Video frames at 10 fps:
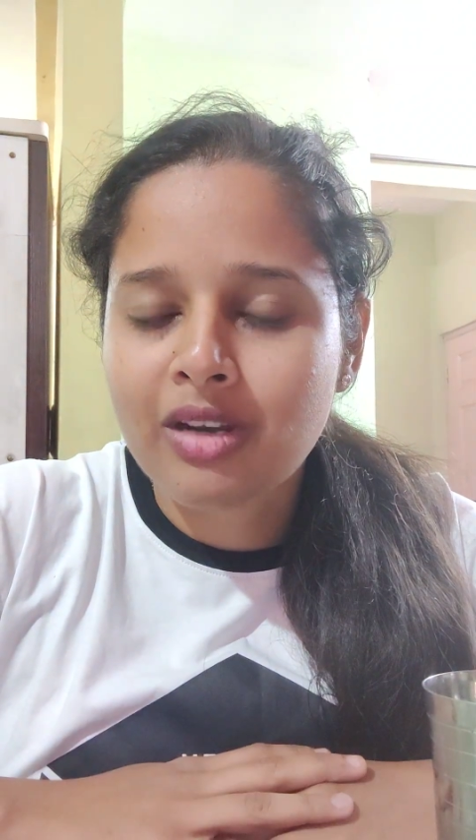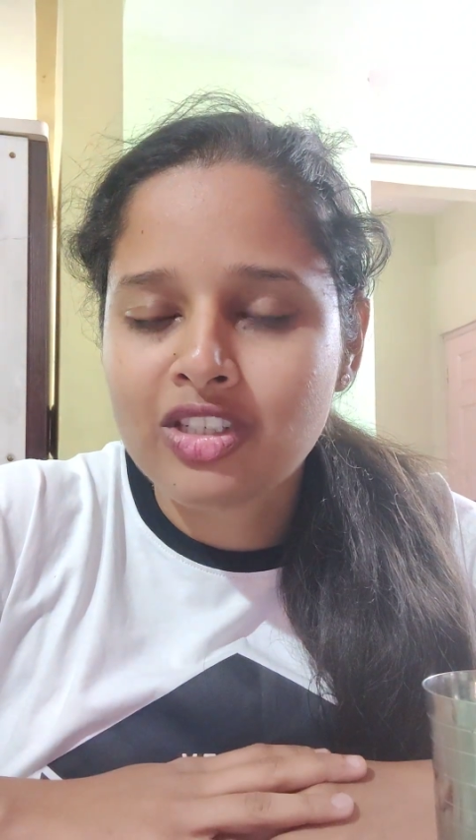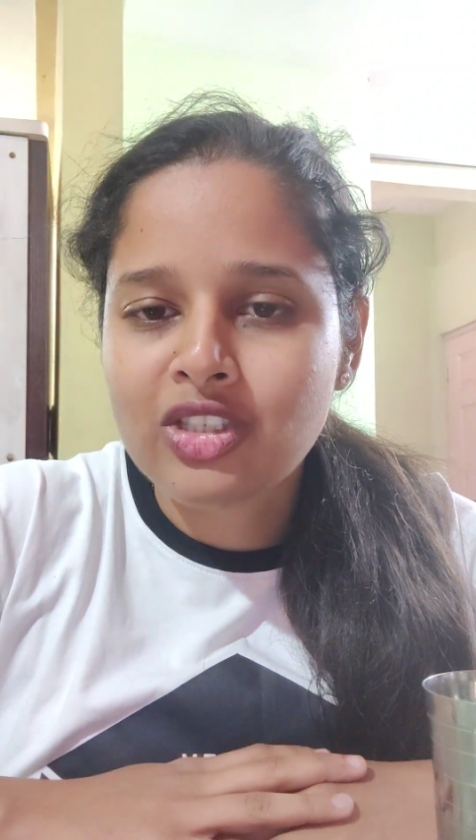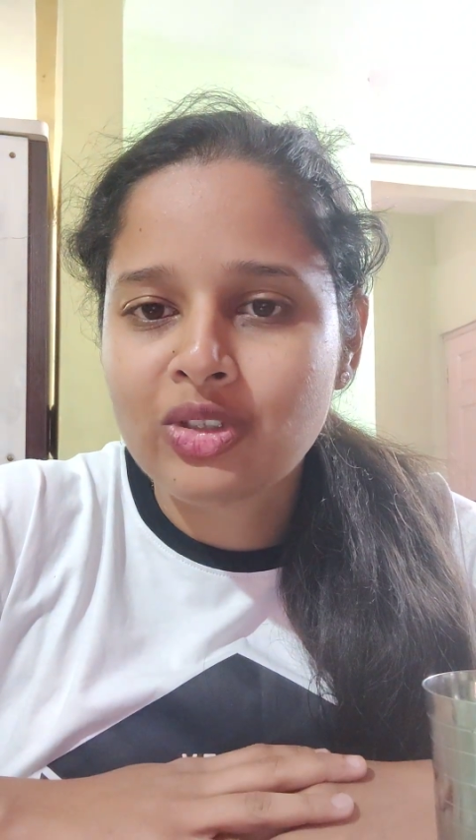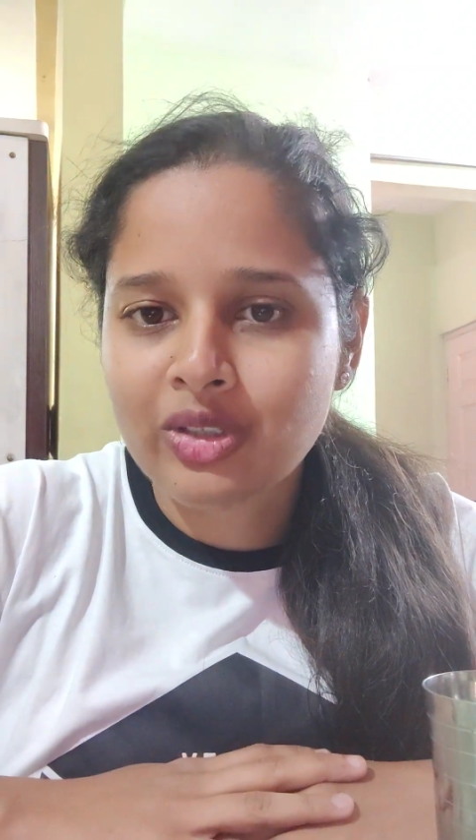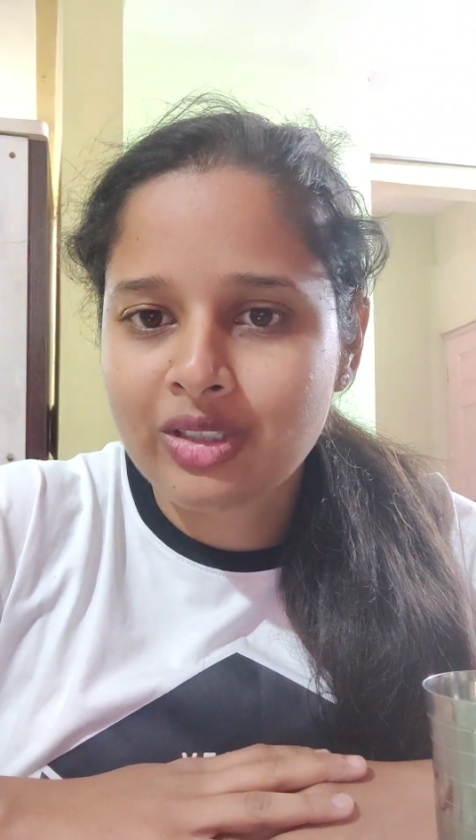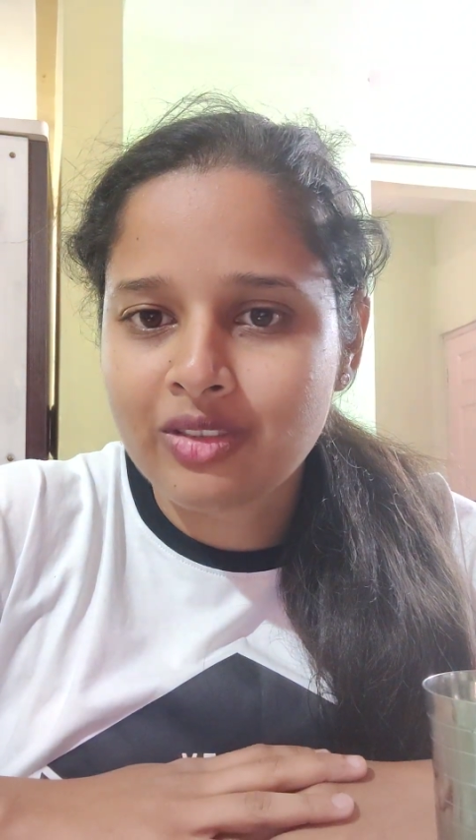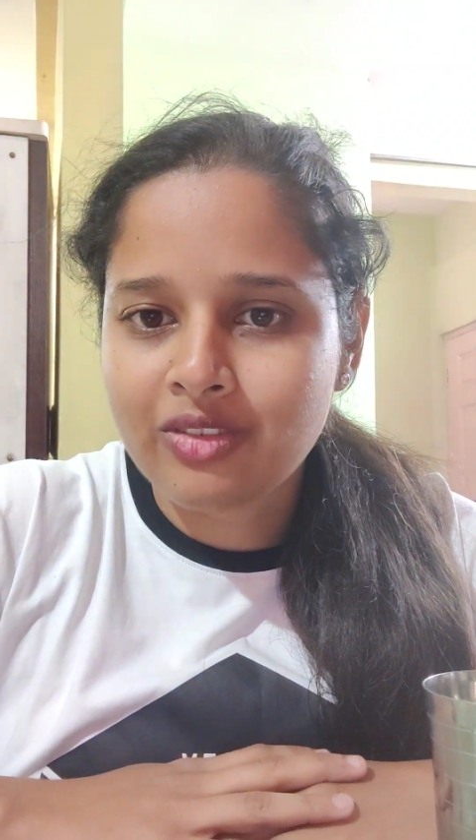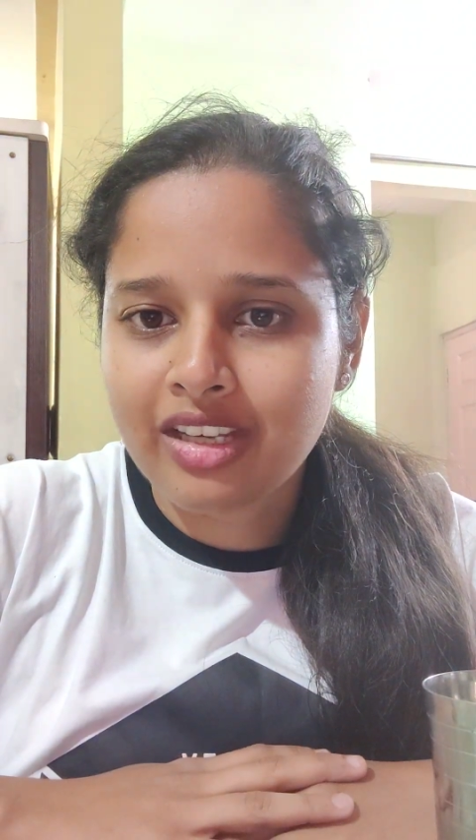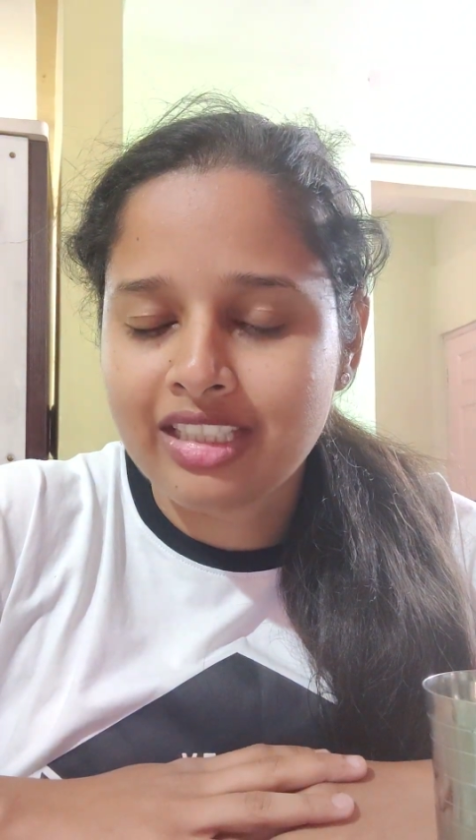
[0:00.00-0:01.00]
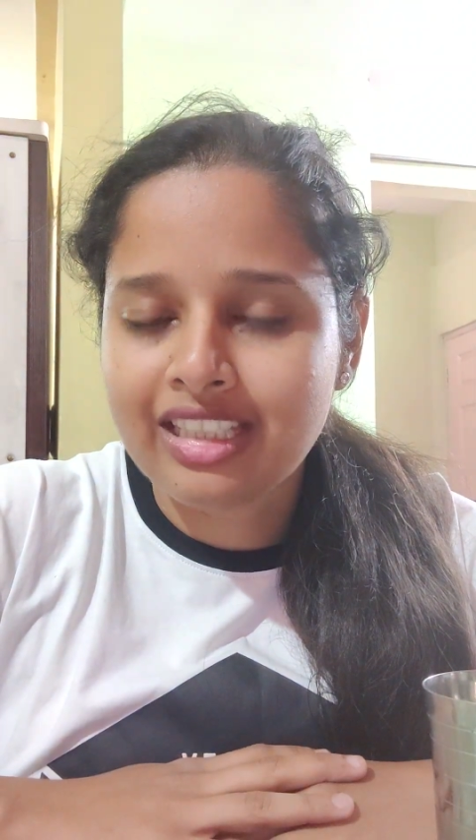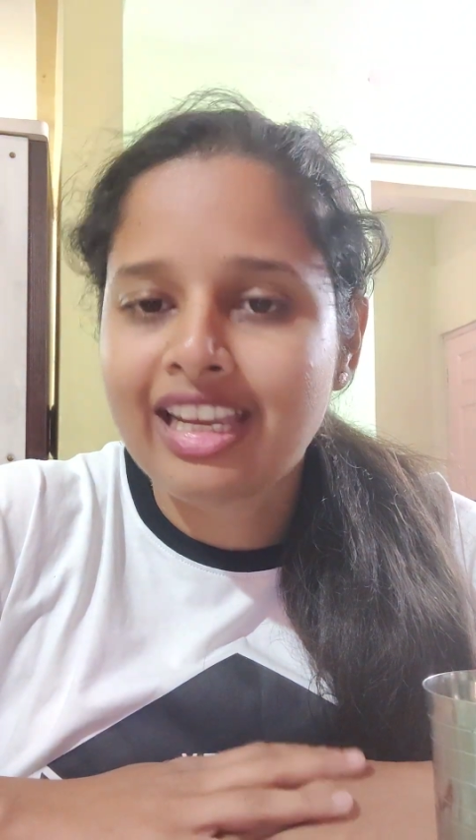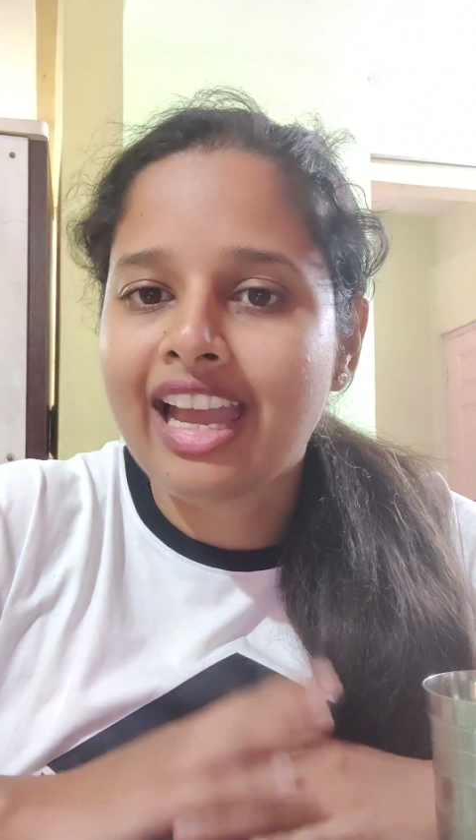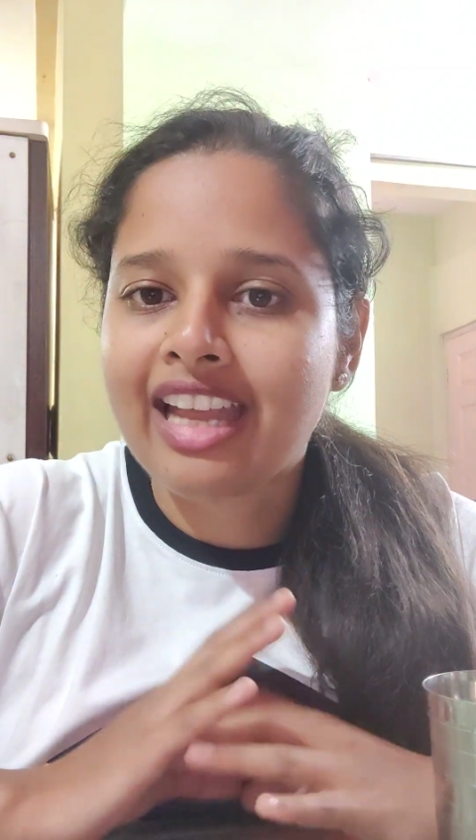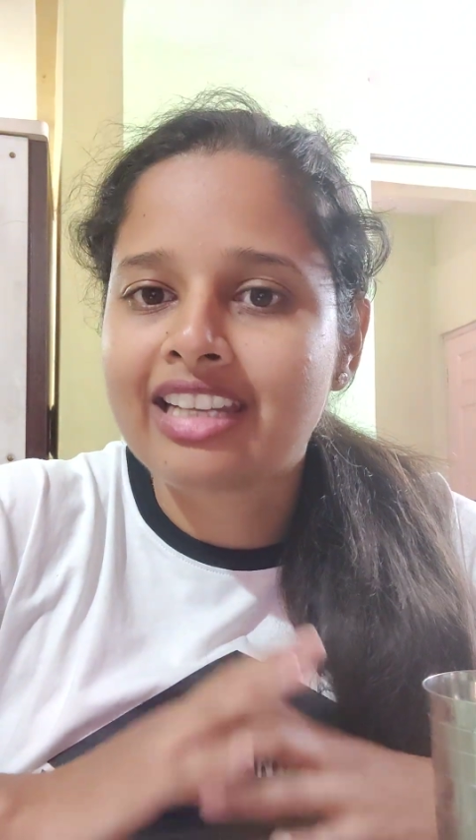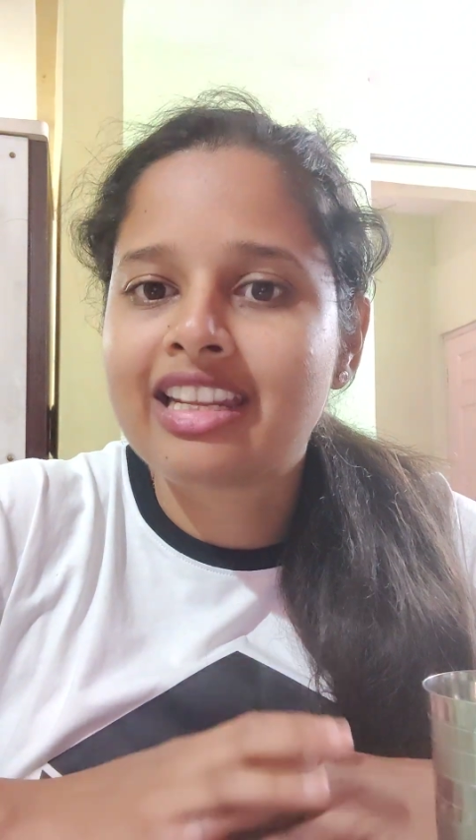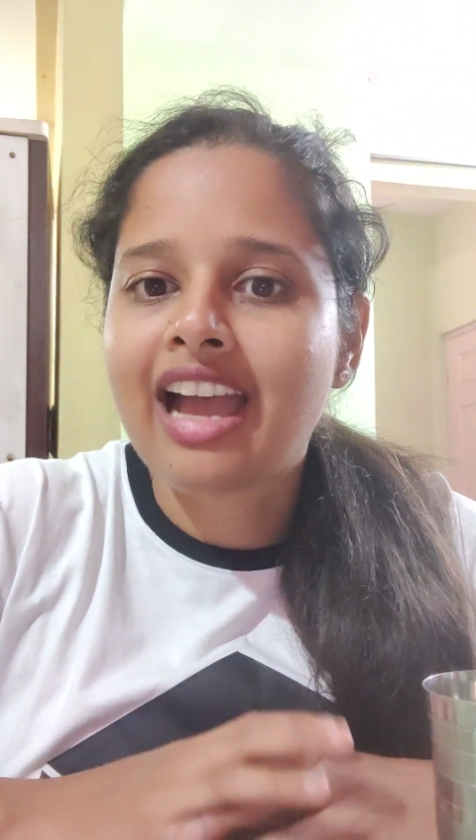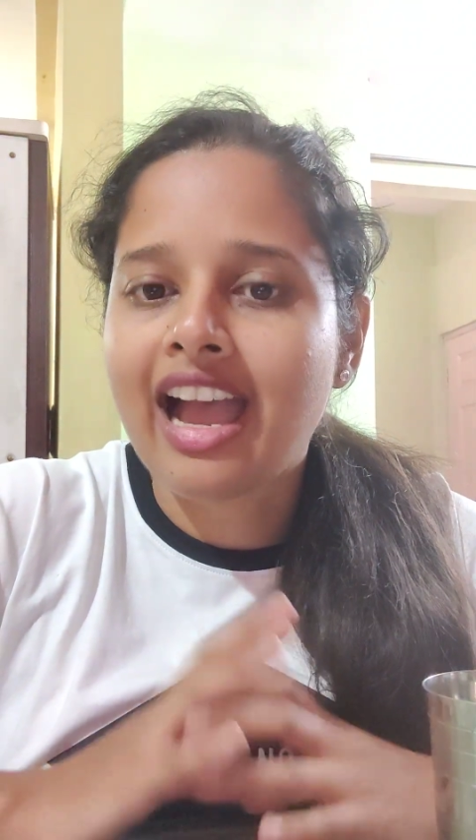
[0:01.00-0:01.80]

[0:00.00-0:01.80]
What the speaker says: Prachi Kaur Gidwani and